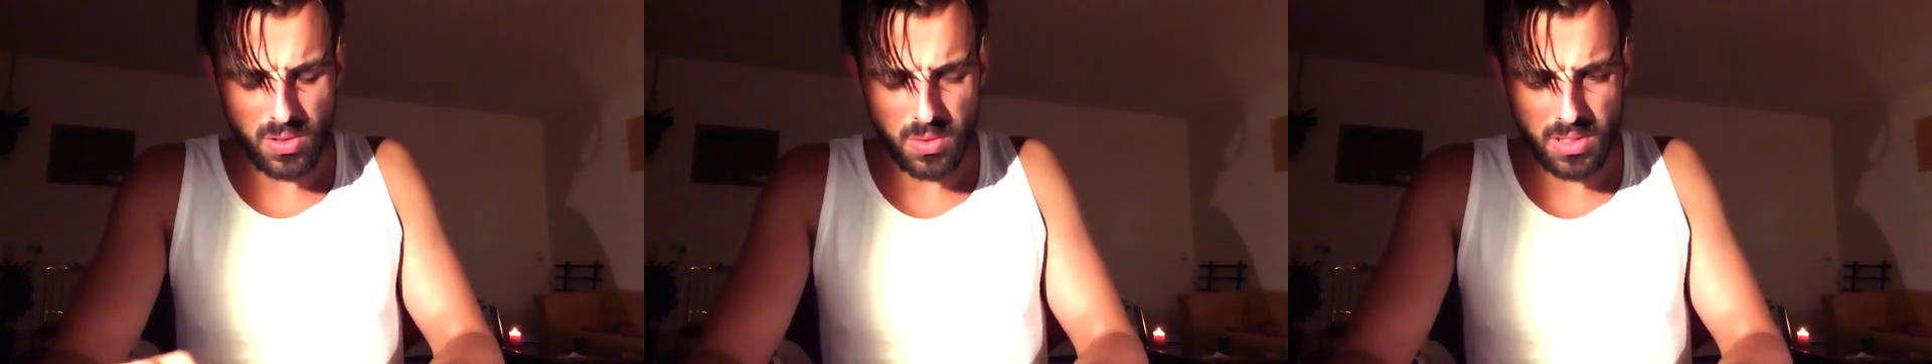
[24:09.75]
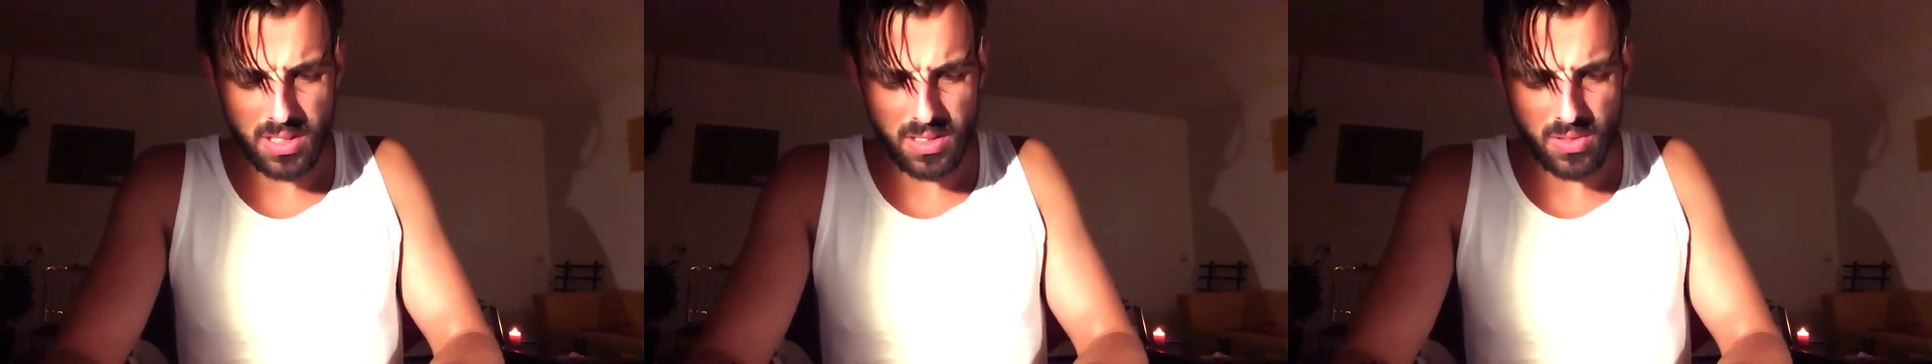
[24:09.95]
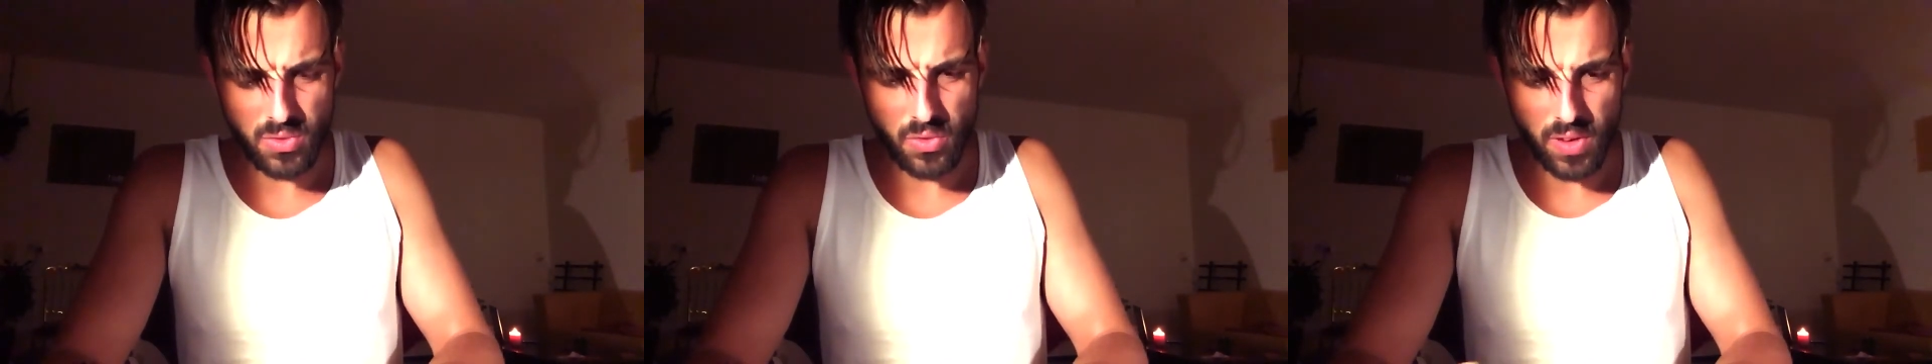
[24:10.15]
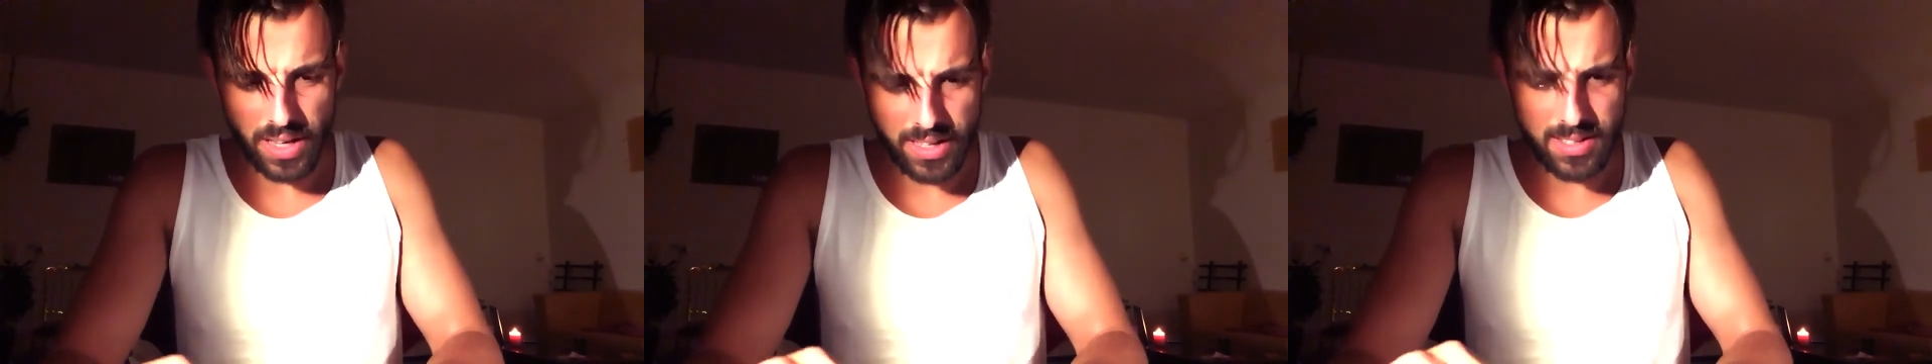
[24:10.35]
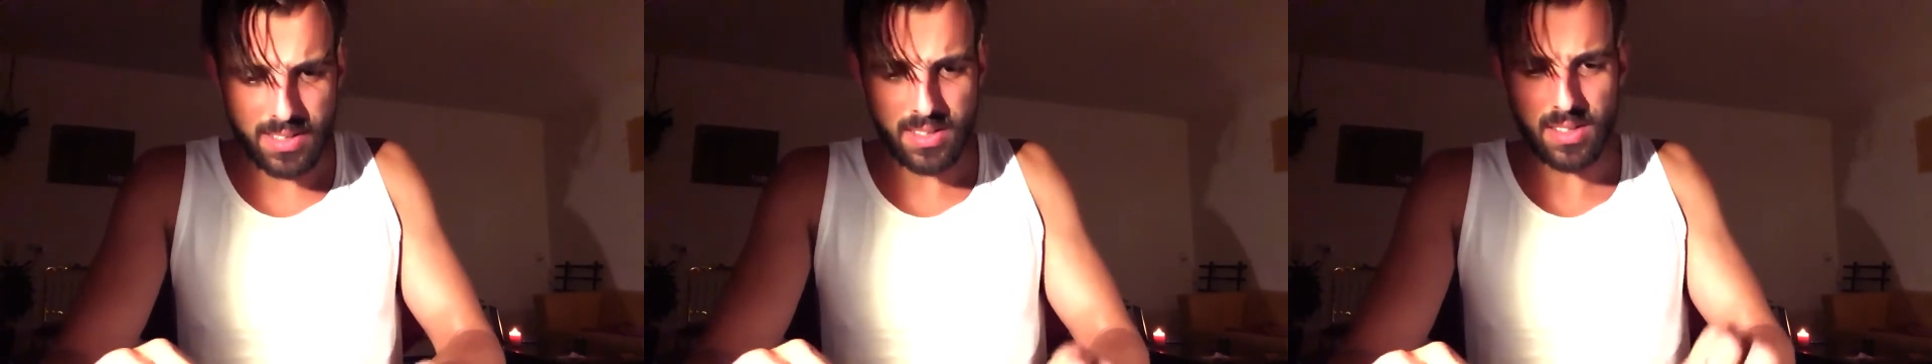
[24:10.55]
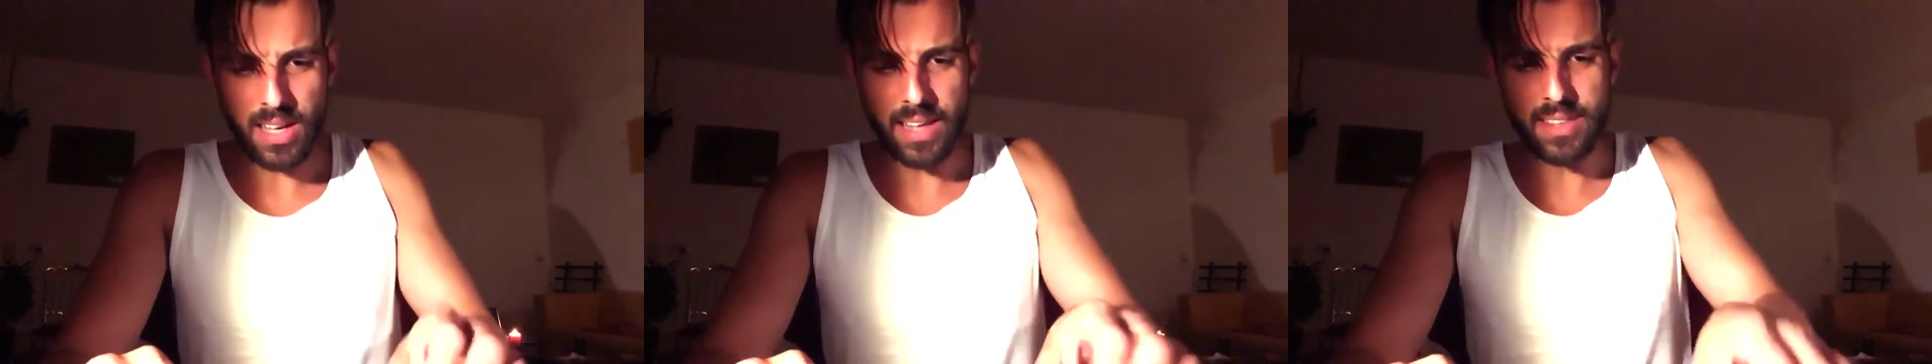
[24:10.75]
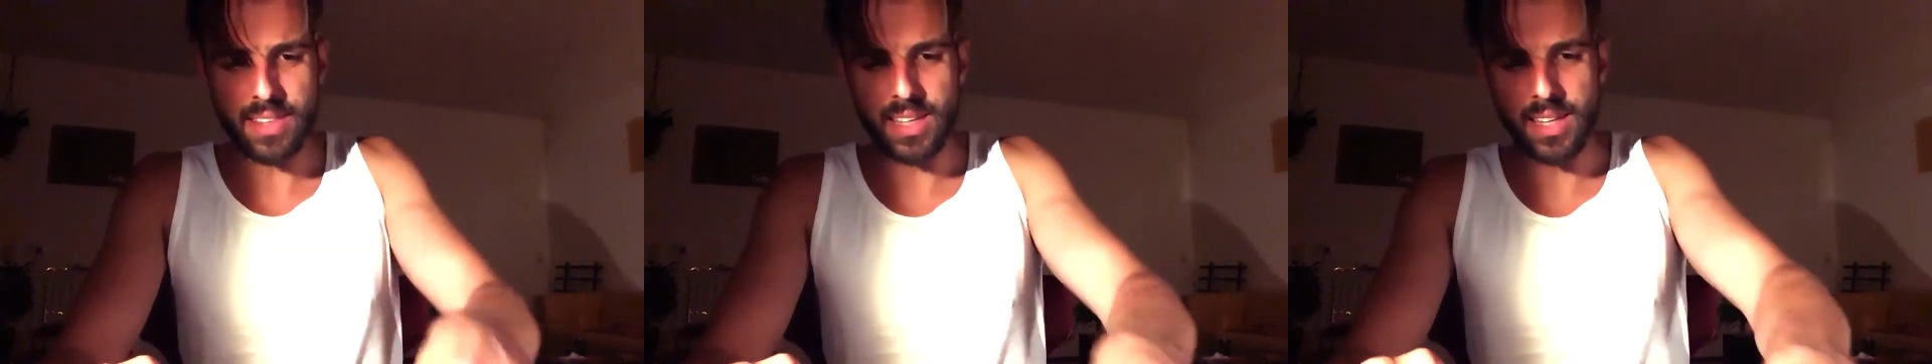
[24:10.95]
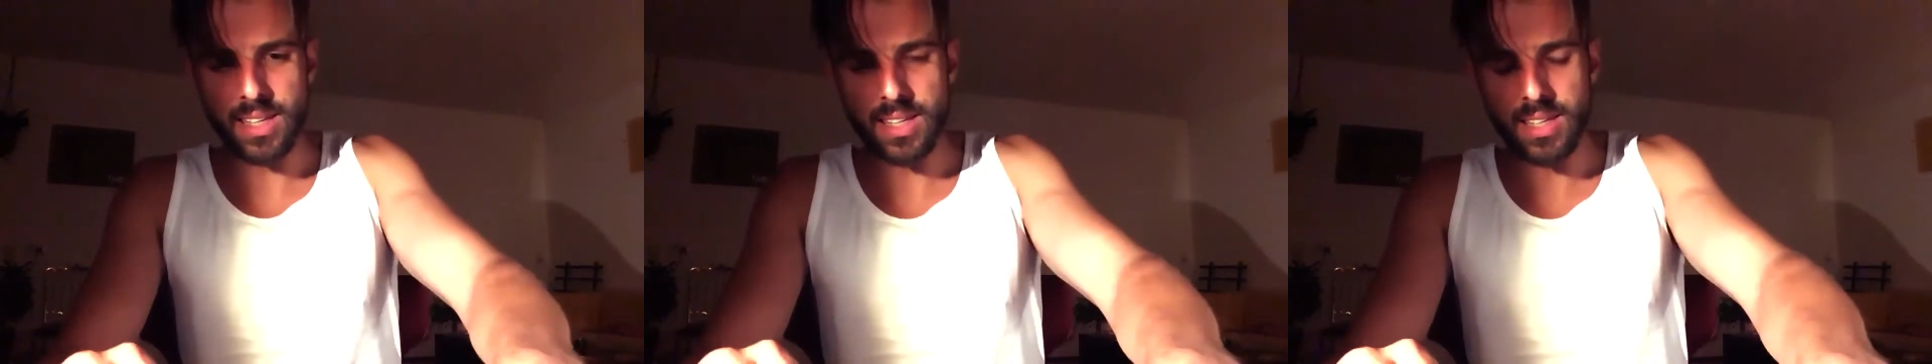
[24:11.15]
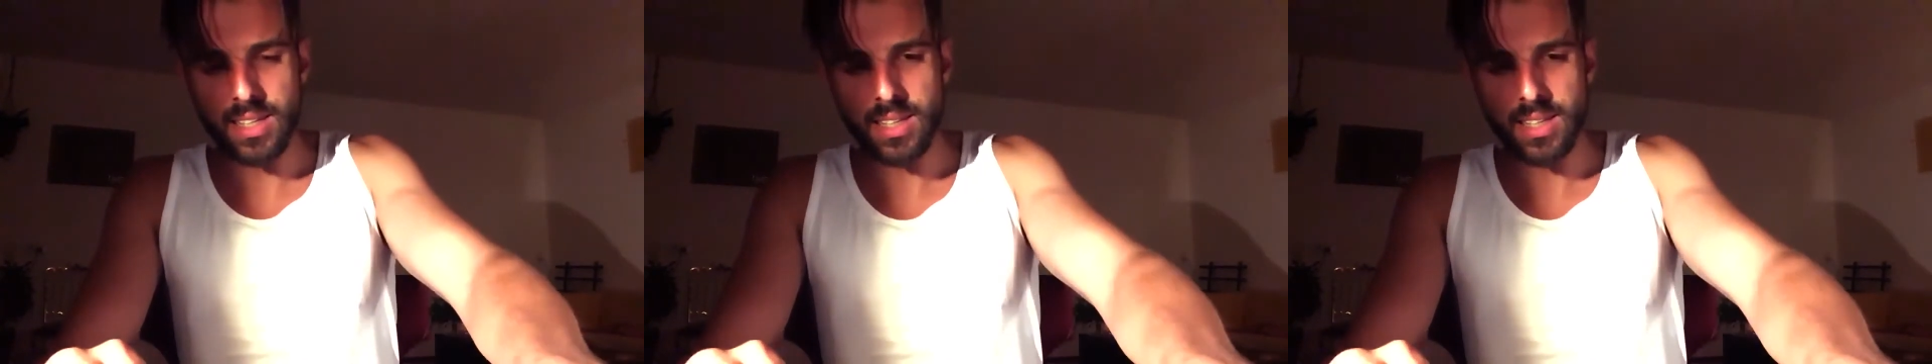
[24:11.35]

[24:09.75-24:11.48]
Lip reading: which is rests. I think